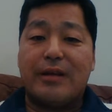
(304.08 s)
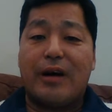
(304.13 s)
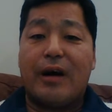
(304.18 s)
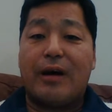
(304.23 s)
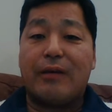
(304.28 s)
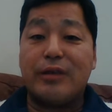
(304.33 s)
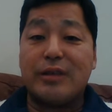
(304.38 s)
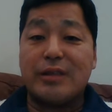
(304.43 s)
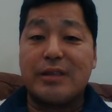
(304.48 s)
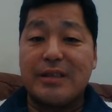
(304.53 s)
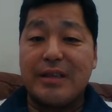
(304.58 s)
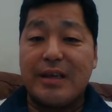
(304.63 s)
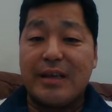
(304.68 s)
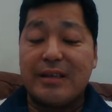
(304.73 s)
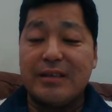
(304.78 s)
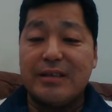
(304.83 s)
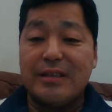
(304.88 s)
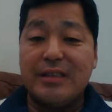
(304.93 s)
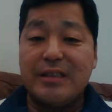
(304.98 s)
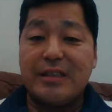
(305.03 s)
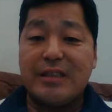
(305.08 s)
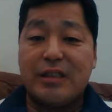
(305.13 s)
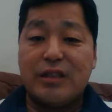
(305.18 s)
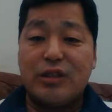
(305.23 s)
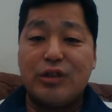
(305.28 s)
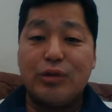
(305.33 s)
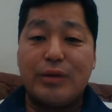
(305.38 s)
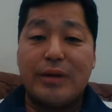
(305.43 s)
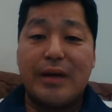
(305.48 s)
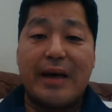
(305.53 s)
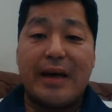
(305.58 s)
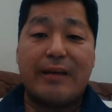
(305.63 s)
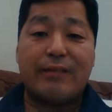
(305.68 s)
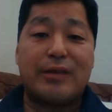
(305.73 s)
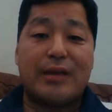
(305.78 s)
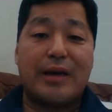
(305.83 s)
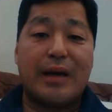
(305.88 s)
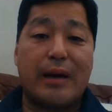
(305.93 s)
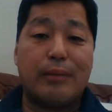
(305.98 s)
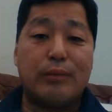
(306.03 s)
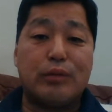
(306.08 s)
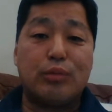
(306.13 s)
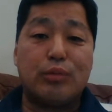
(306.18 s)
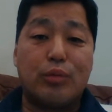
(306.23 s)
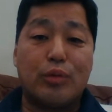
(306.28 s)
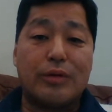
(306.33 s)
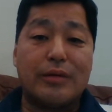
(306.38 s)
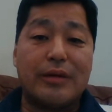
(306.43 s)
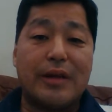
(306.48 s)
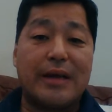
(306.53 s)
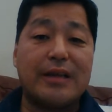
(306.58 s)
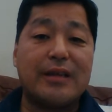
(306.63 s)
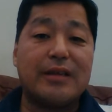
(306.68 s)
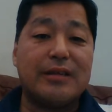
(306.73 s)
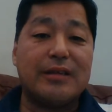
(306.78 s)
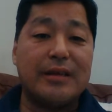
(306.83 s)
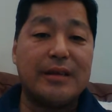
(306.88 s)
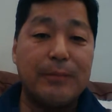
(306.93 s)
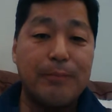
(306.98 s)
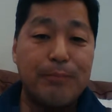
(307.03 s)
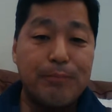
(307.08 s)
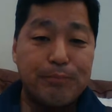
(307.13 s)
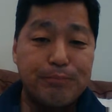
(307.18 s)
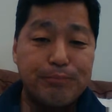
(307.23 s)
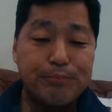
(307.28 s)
obviously, at least 2.5 times more likely